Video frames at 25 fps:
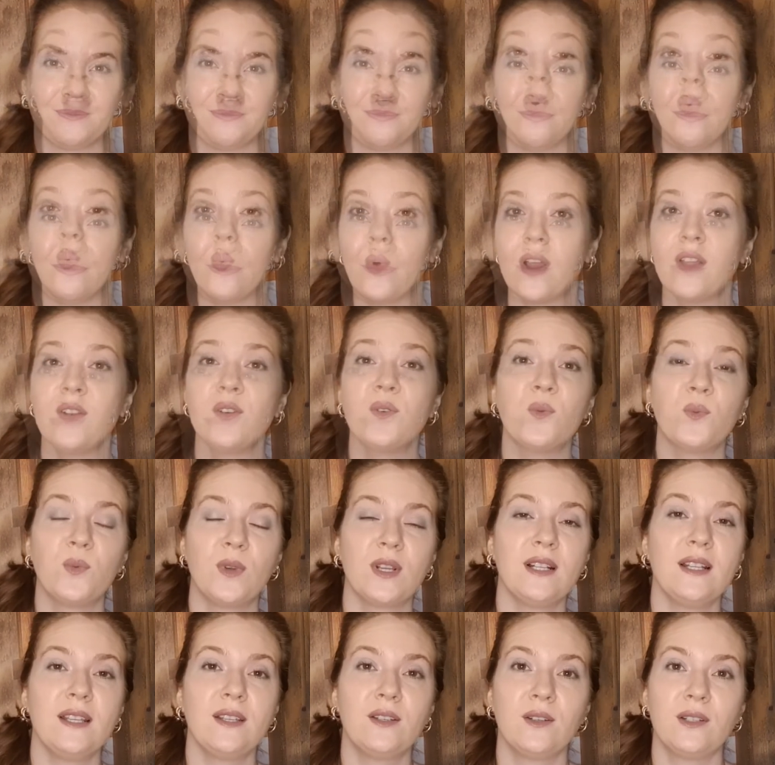One
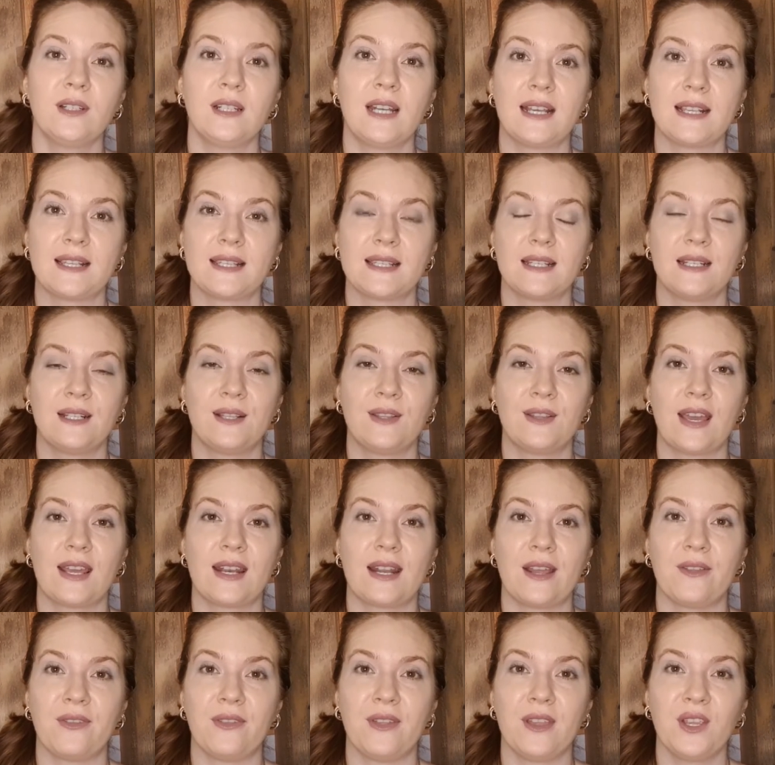really good lesson that
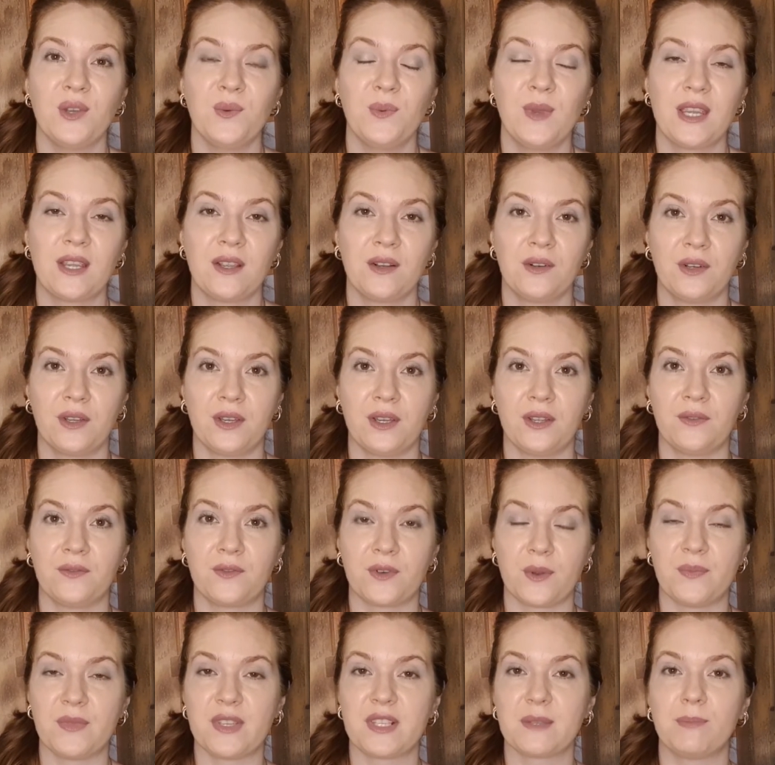I think we can learn
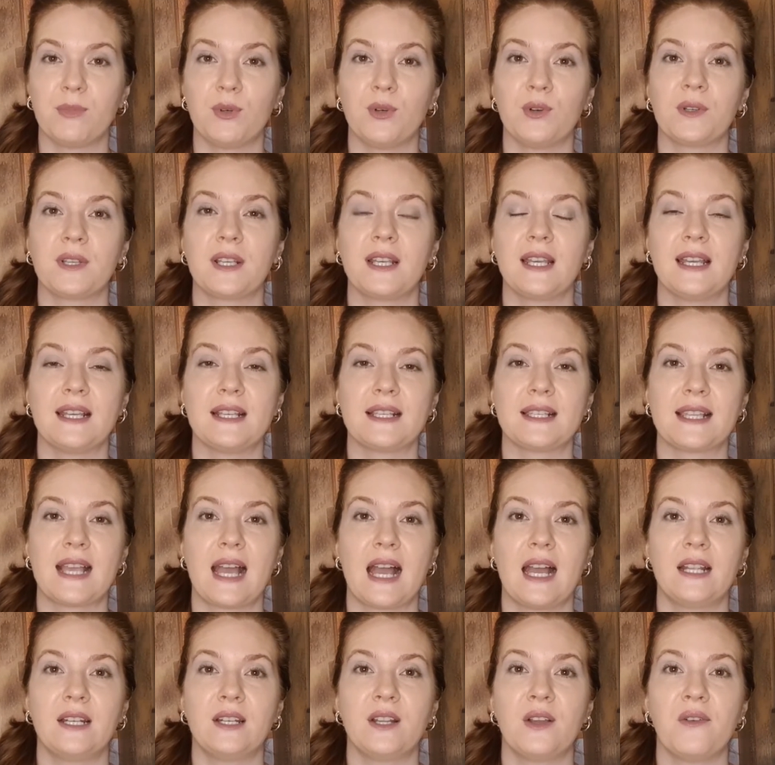from this book is
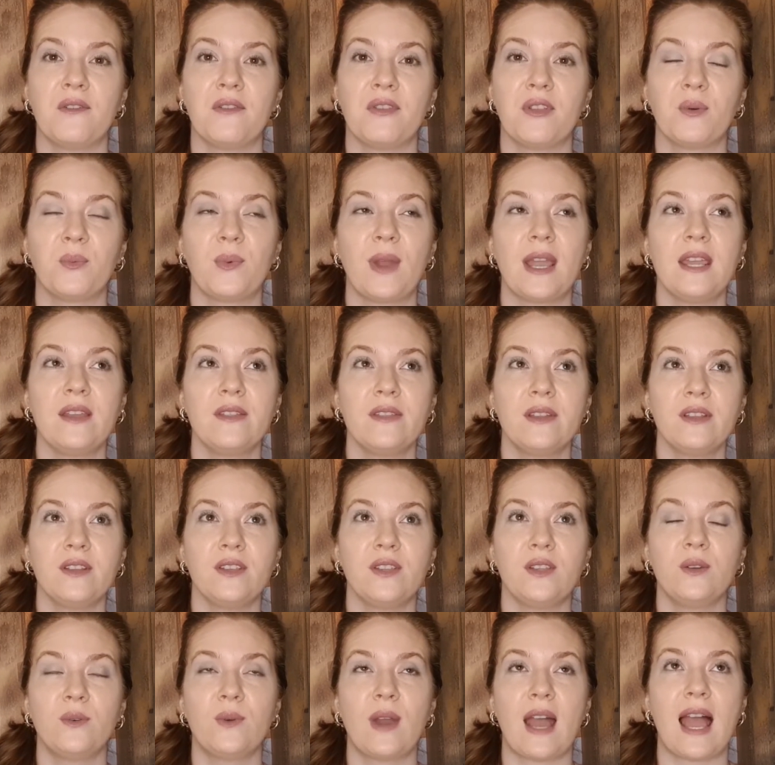that the way that
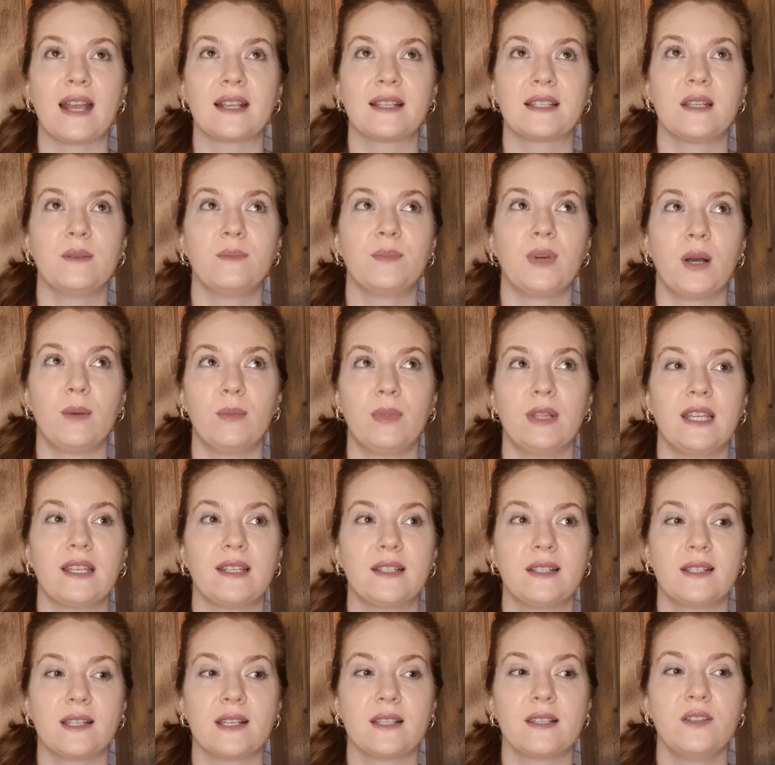you act in
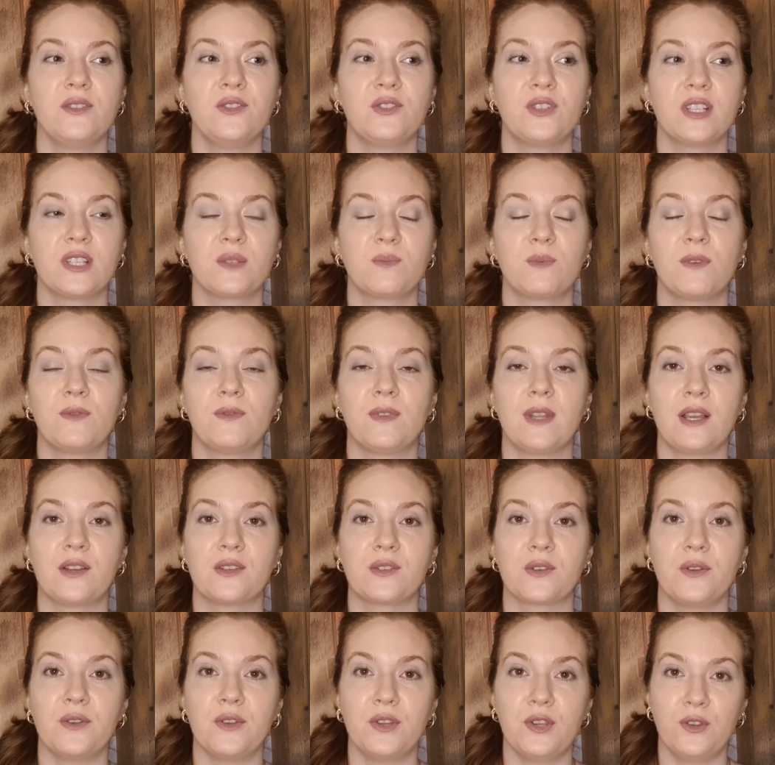public doesn't just reflect
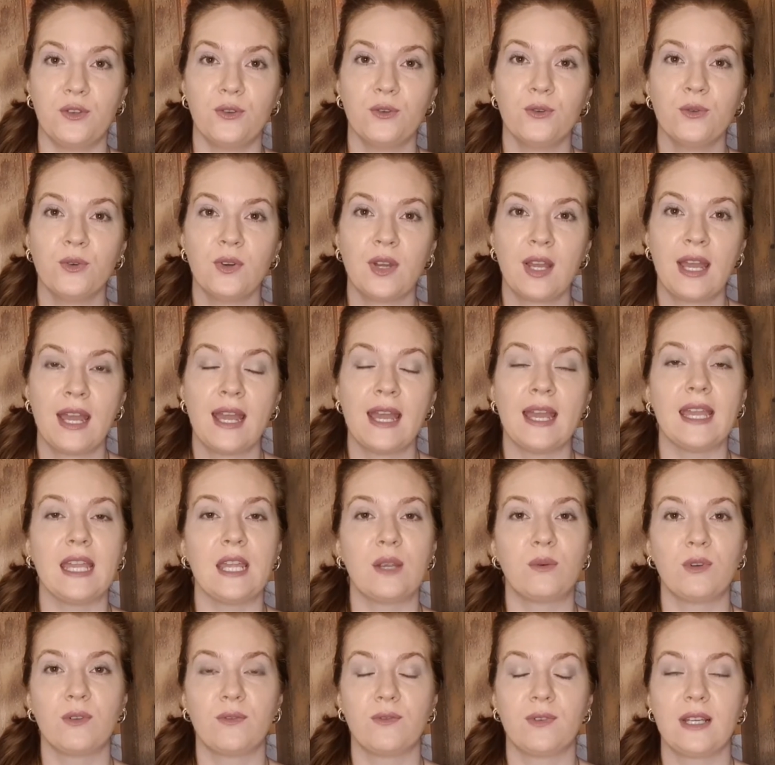on you,
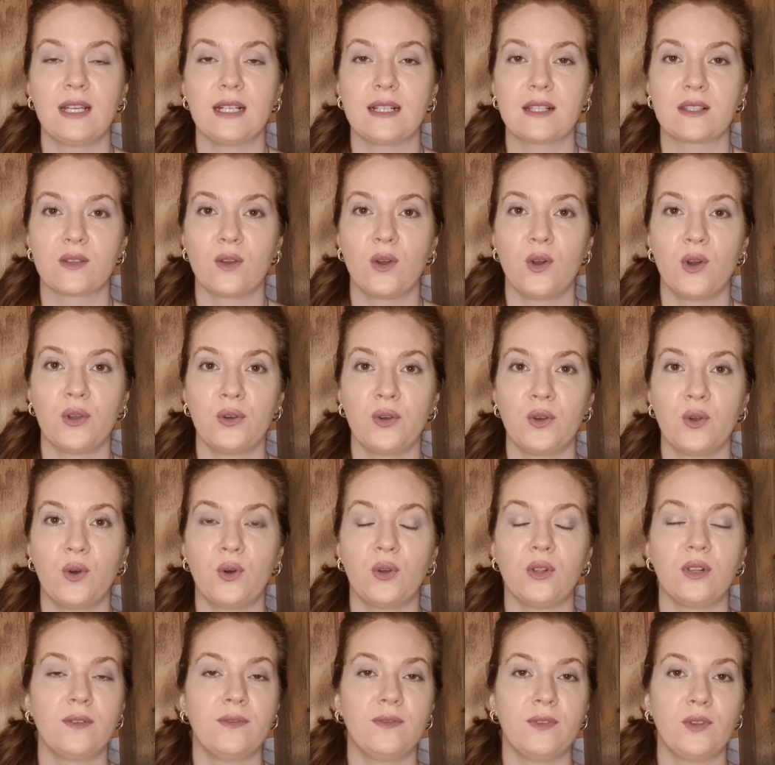it reflects on
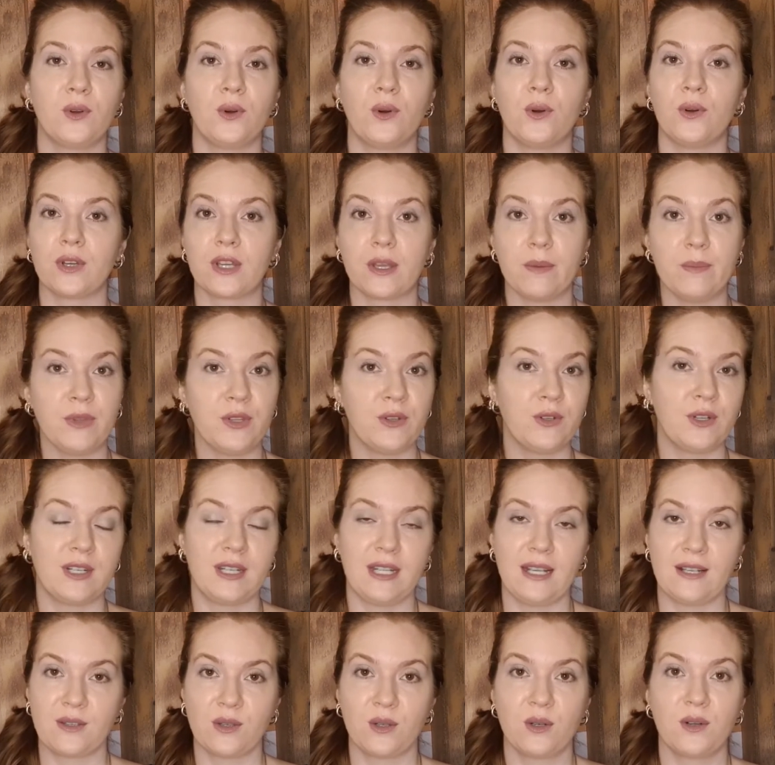all of your
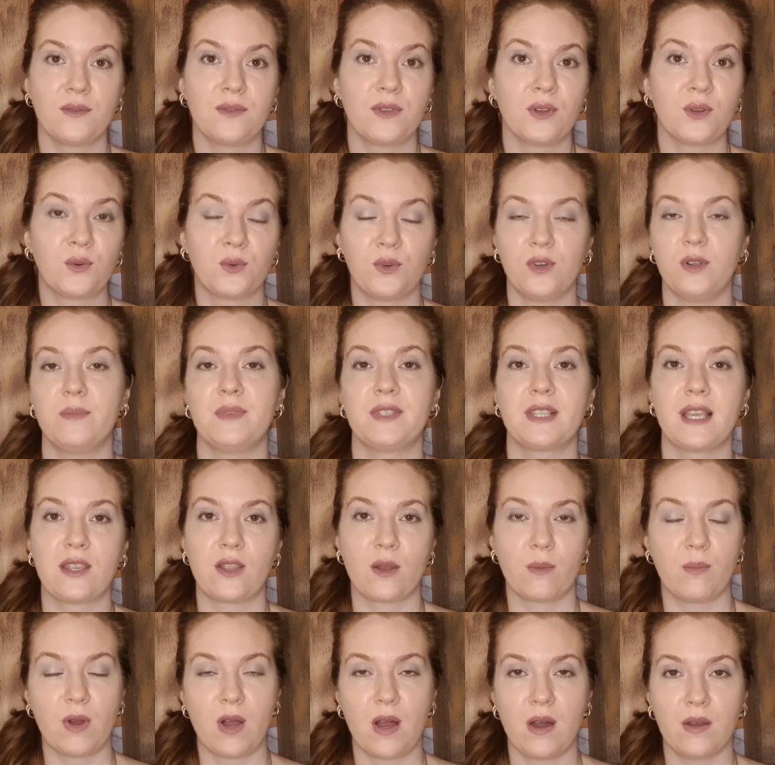communities, all of the groups that
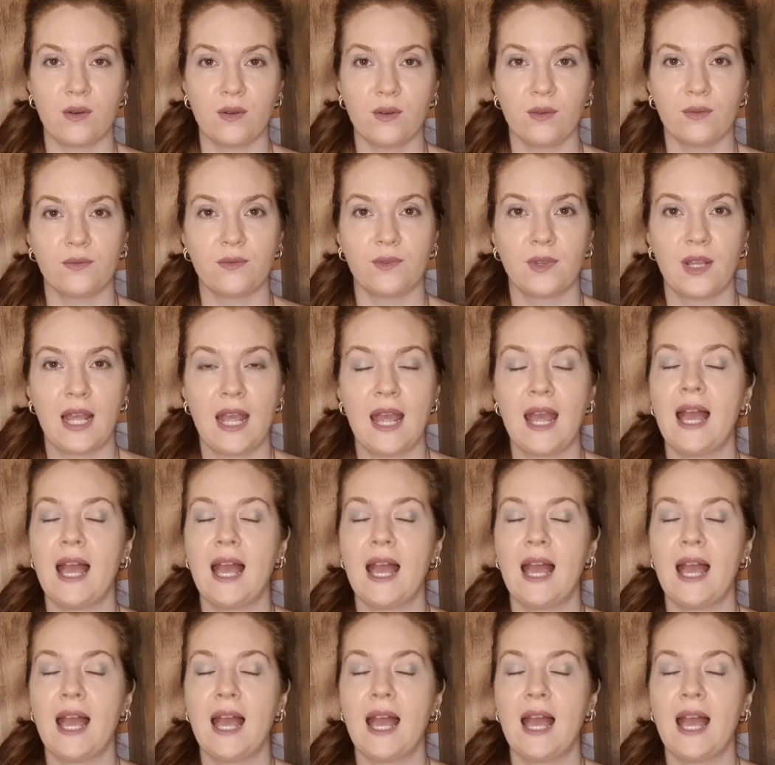you're part of.